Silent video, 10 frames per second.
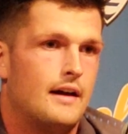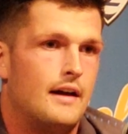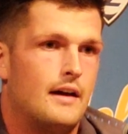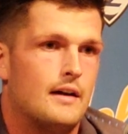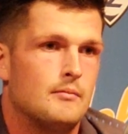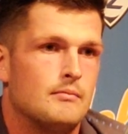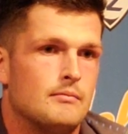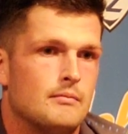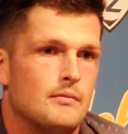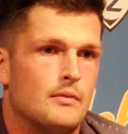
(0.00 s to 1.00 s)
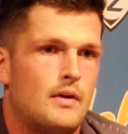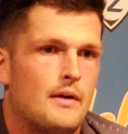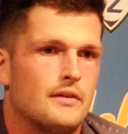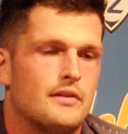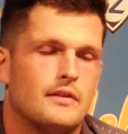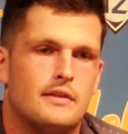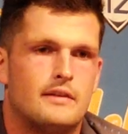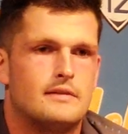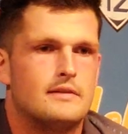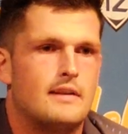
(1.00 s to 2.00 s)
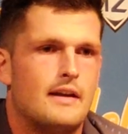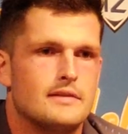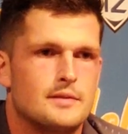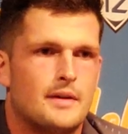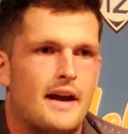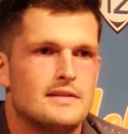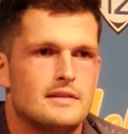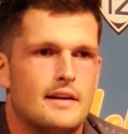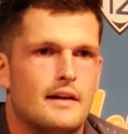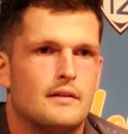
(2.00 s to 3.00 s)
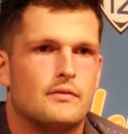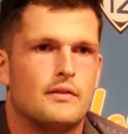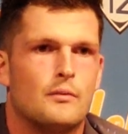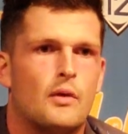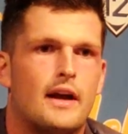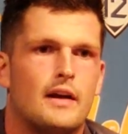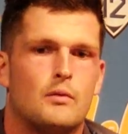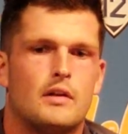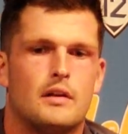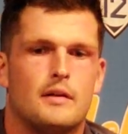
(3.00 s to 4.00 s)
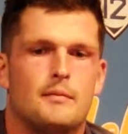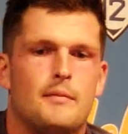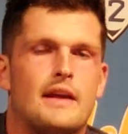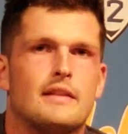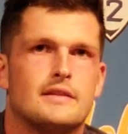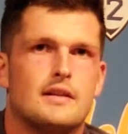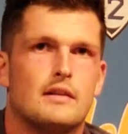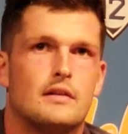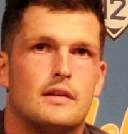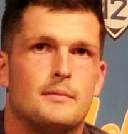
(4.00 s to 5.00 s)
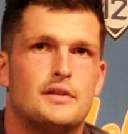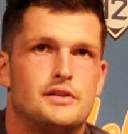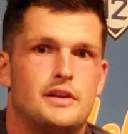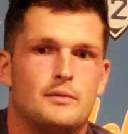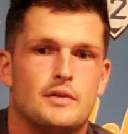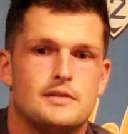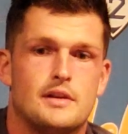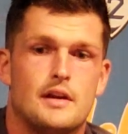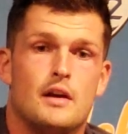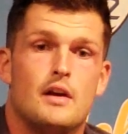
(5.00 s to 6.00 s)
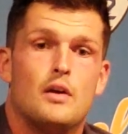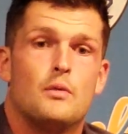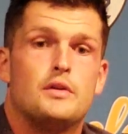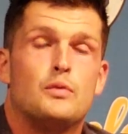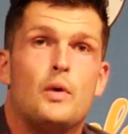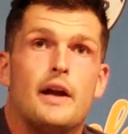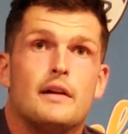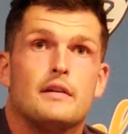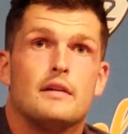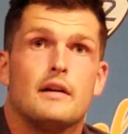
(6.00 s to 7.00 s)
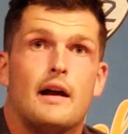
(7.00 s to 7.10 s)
um, I was telling some guys in there what I one of the main things I learned in Michigan was when you win,